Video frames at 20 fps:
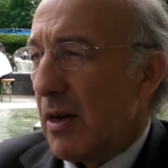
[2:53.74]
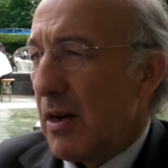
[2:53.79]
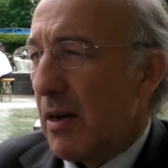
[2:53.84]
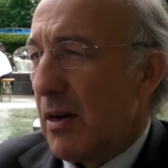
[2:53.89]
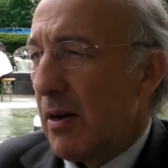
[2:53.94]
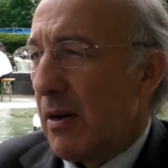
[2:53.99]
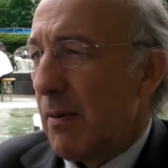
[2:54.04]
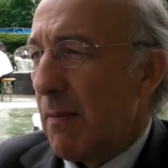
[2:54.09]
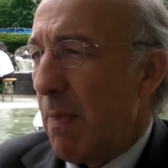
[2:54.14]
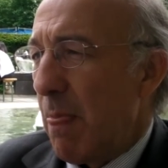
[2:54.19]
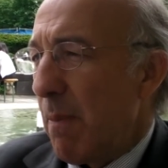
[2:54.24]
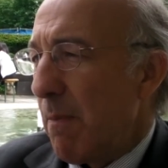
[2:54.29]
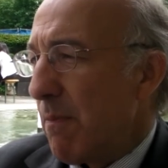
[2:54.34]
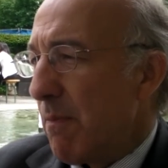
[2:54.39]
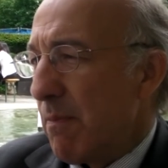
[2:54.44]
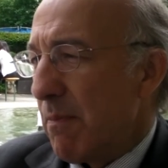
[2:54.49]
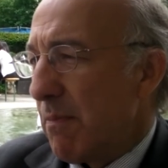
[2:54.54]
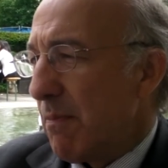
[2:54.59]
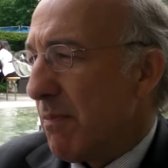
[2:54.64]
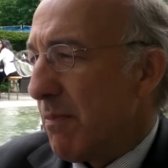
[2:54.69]
um,
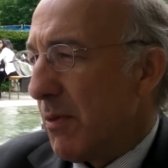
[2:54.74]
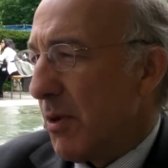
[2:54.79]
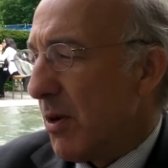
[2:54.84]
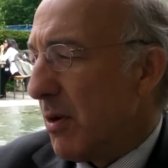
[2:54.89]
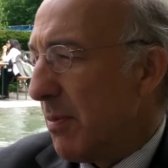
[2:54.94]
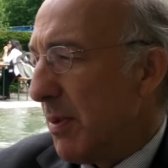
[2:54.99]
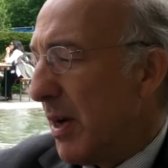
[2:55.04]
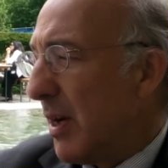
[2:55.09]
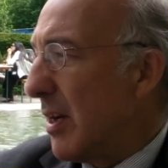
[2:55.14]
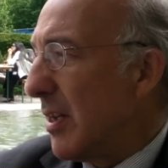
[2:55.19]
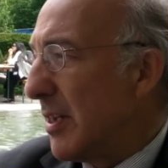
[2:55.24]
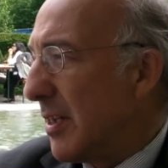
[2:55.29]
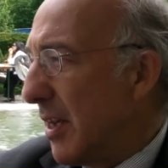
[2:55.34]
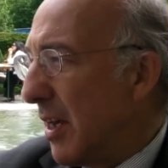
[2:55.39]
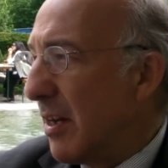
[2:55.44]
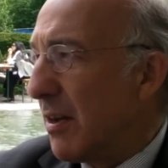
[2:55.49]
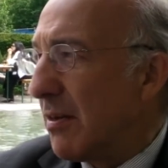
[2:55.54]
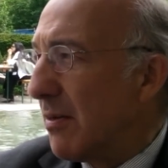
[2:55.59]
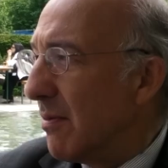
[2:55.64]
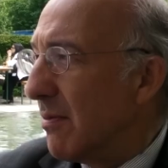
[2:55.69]
you know, barely
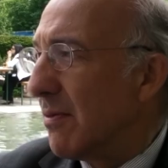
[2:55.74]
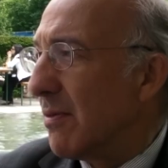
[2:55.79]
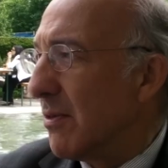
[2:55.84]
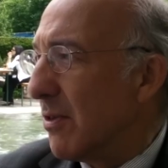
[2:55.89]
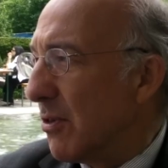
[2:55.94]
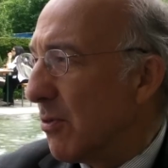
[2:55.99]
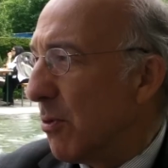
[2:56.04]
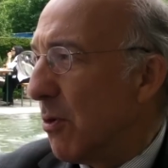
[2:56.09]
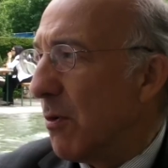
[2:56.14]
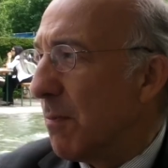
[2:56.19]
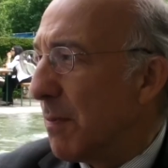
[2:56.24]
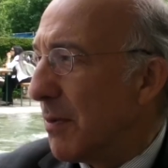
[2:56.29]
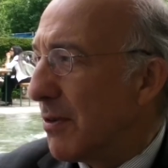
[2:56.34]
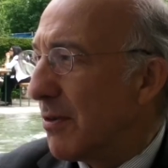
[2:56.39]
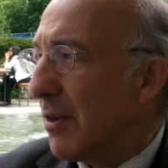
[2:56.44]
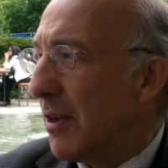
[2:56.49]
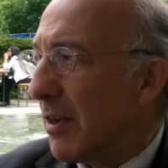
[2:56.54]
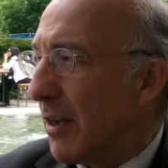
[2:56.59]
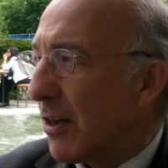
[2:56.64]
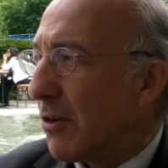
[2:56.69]
10 to 12
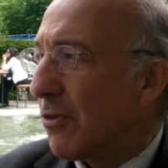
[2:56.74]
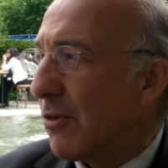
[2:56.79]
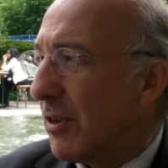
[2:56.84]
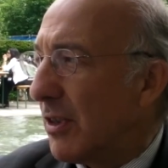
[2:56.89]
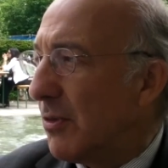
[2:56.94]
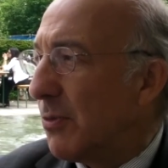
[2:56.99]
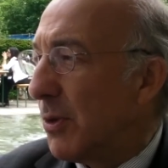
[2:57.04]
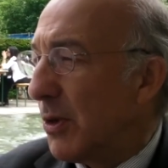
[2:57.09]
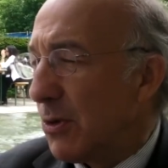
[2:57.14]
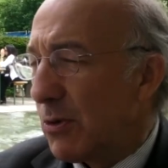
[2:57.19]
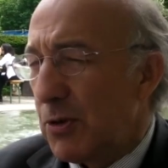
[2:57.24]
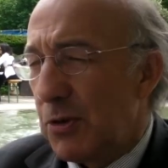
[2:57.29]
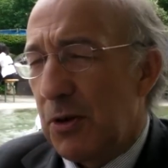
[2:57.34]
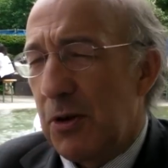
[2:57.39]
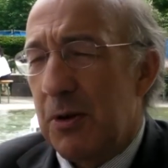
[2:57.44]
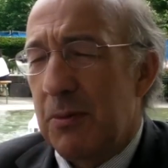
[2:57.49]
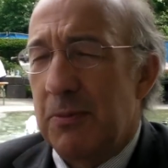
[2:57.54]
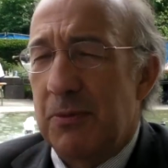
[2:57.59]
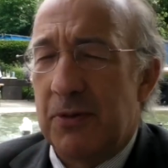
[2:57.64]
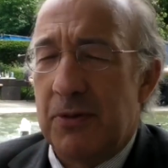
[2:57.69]
percent actually in real
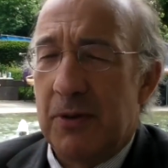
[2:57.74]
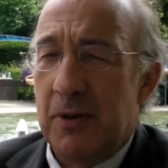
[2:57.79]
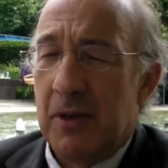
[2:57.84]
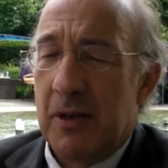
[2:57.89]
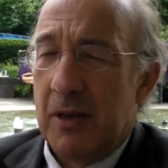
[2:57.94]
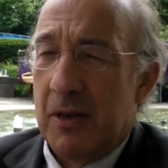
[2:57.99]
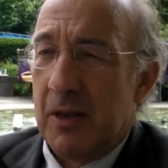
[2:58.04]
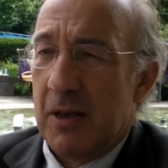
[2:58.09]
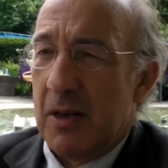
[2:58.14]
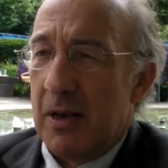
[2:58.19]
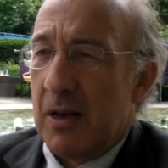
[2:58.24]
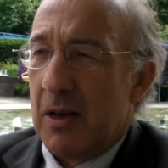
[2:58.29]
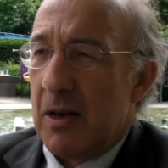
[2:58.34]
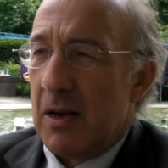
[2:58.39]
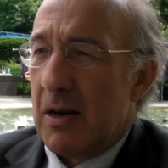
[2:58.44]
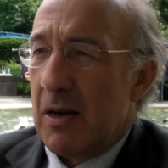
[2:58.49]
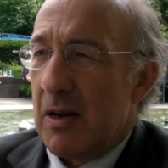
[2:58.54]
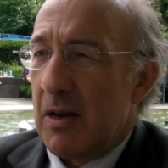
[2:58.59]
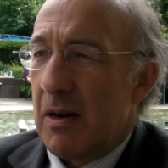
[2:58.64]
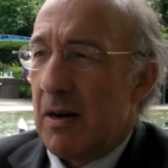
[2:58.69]
terms.
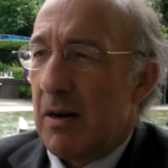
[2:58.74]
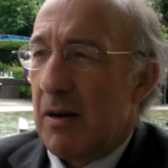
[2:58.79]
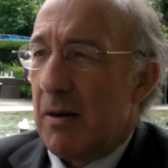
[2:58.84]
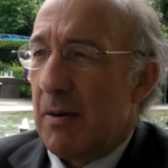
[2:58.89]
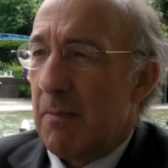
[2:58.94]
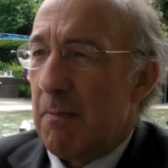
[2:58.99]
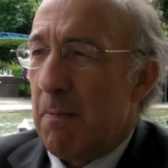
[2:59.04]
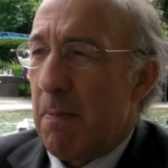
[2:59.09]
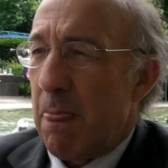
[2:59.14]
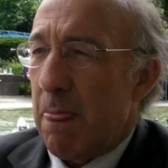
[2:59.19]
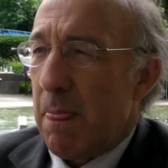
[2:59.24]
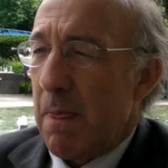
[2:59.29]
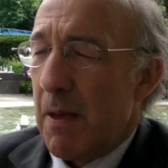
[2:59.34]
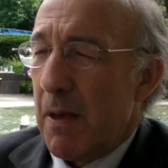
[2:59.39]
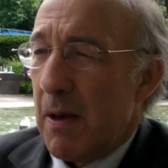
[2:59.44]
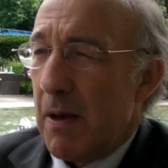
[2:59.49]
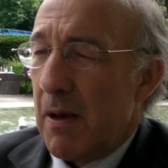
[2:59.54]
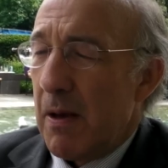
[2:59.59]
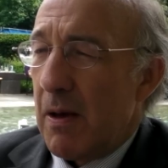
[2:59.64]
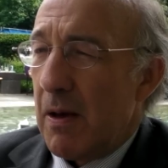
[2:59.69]
Um,
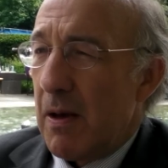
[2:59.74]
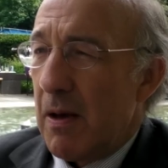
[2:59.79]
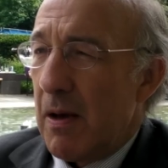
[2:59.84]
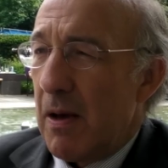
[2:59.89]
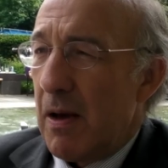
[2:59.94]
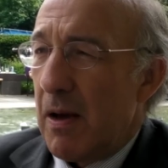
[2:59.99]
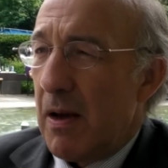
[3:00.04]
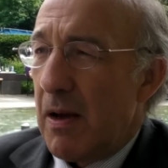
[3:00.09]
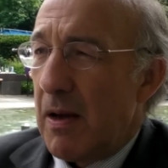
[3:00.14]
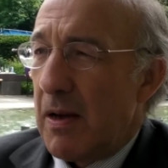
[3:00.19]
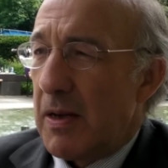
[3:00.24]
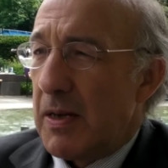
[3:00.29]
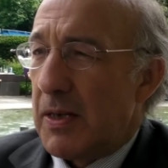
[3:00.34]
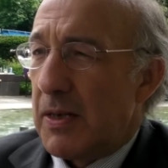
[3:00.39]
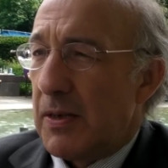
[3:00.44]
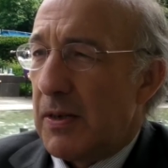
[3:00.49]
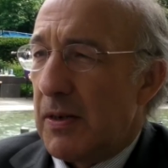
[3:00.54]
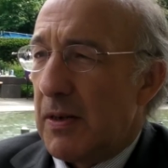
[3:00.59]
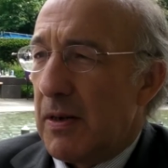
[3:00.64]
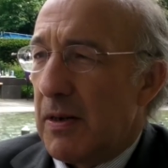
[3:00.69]
and
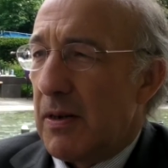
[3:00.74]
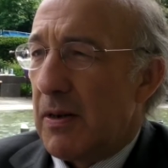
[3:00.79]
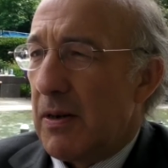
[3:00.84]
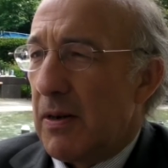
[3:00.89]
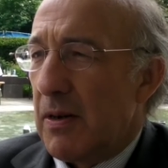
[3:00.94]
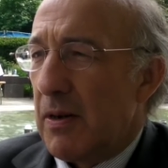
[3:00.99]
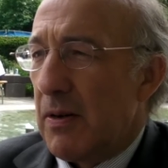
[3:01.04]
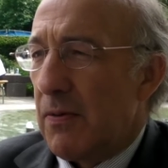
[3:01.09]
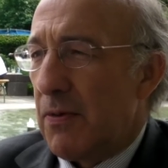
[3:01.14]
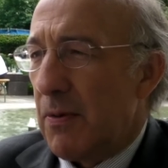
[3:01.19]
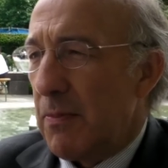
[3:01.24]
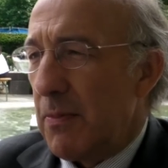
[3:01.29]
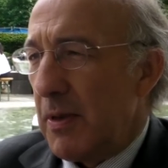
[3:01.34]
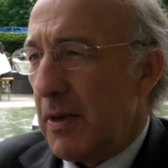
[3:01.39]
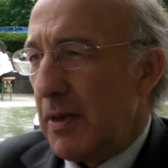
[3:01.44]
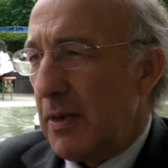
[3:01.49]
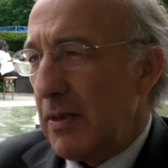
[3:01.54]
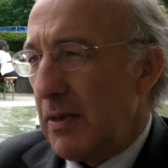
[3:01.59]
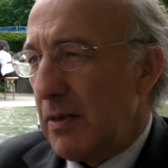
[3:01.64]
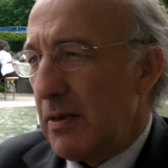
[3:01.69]
uh, from
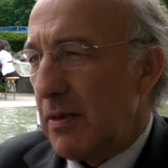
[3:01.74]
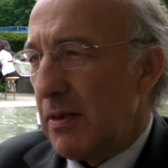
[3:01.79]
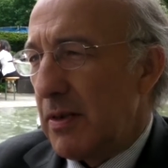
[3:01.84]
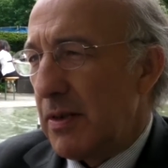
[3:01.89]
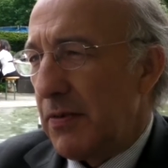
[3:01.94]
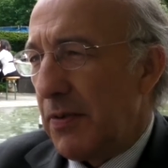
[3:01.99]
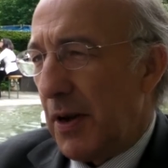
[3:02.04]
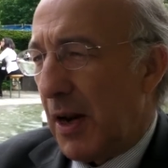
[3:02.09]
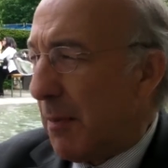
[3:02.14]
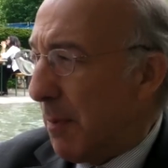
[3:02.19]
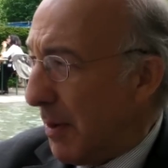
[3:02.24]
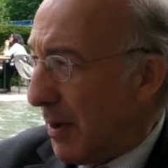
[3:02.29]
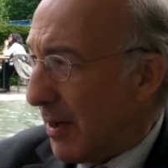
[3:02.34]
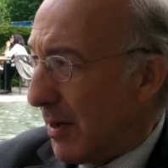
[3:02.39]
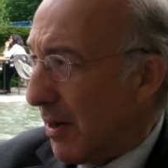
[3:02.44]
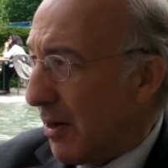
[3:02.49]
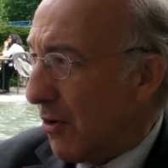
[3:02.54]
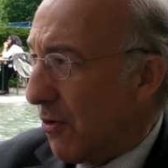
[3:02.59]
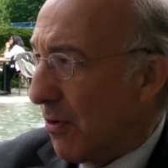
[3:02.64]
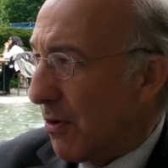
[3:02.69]
the developing
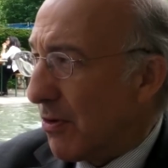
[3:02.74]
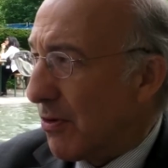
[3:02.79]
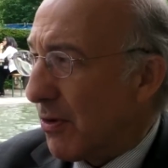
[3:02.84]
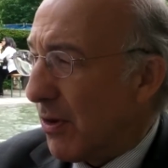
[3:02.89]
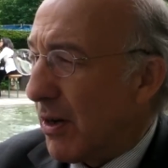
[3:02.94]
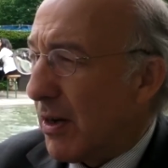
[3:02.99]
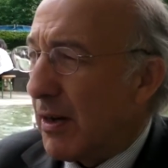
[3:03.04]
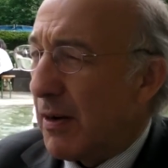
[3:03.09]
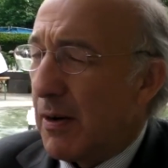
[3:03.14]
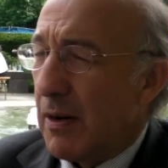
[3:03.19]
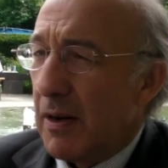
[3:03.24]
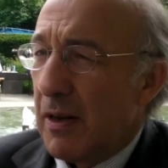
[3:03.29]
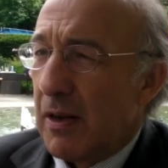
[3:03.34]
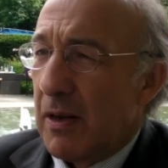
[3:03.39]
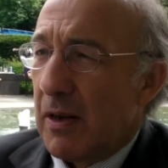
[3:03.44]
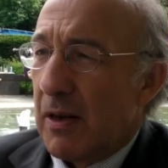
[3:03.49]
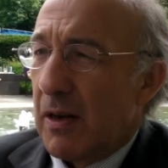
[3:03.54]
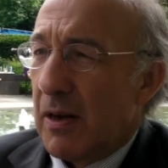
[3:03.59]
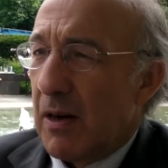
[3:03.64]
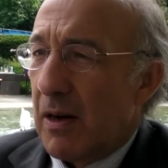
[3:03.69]
country side,
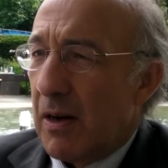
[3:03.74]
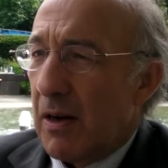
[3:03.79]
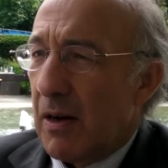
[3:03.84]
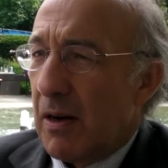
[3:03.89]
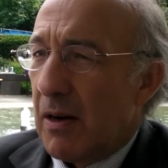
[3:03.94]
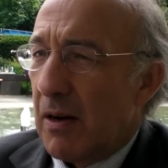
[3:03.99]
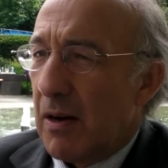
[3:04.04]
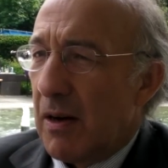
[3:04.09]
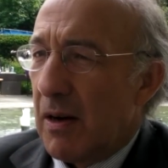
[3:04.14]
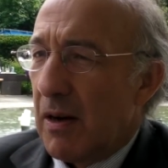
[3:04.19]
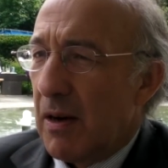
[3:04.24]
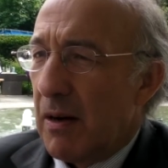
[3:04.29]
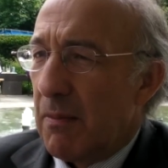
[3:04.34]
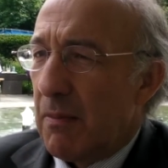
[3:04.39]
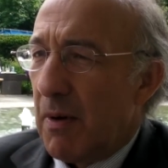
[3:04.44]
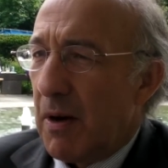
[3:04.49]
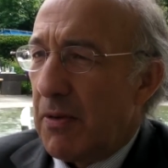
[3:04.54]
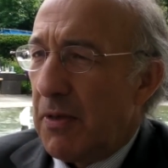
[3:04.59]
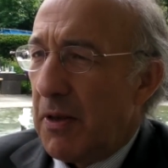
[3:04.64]
um,